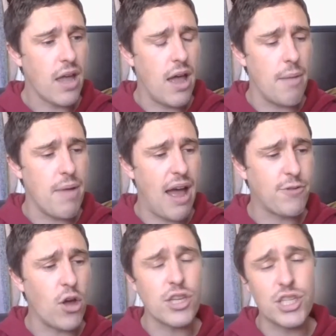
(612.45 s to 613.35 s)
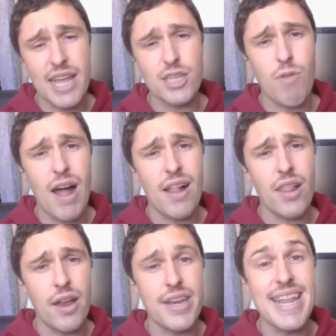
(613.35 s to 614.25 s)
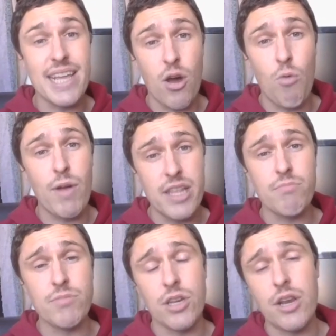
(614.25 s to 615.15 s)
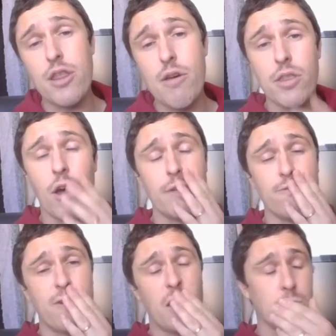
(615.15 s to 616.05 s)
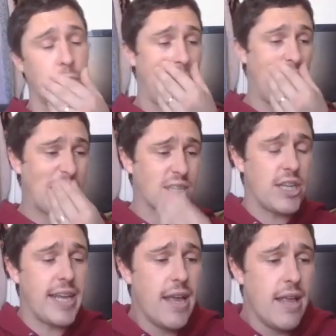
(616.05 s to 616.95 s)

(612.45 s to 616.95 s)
I've got to say as well, Nico Williams, another Nottingham Forest player, actually.